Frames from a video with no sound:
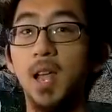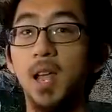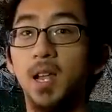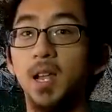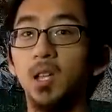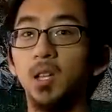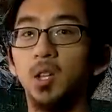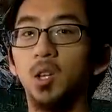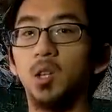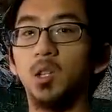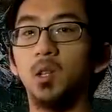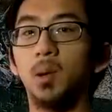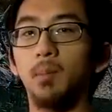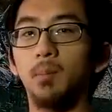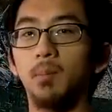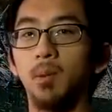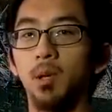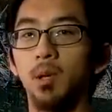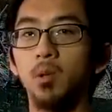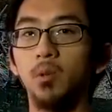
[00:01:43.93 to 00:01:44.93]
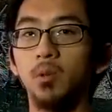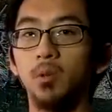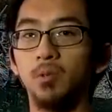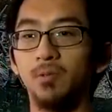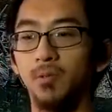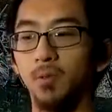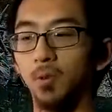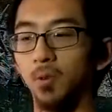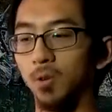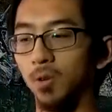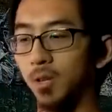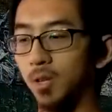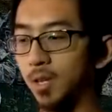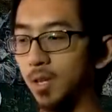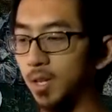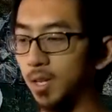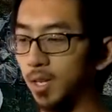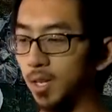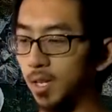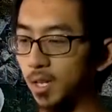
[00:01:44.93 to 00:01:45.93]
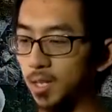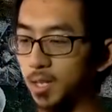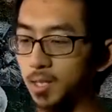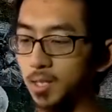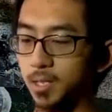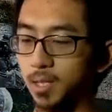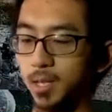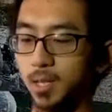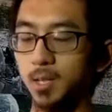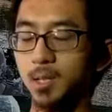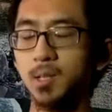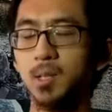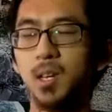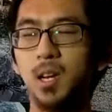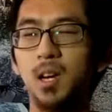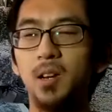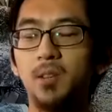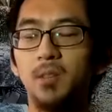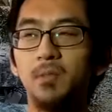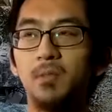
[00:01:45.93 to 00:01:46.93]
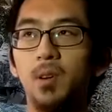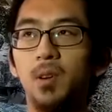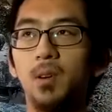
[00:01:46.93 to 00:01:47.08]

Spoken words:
and it looks beautiful. It's kind of